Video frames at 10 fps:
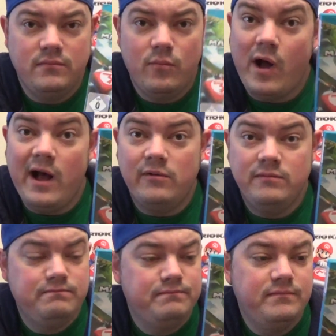wow,
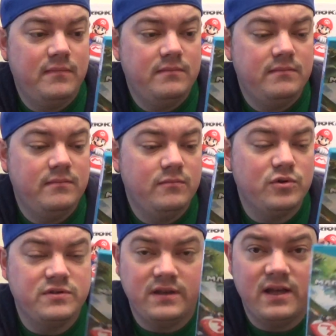
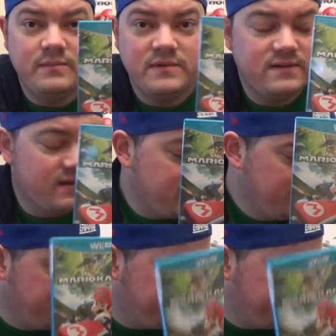what a game this is.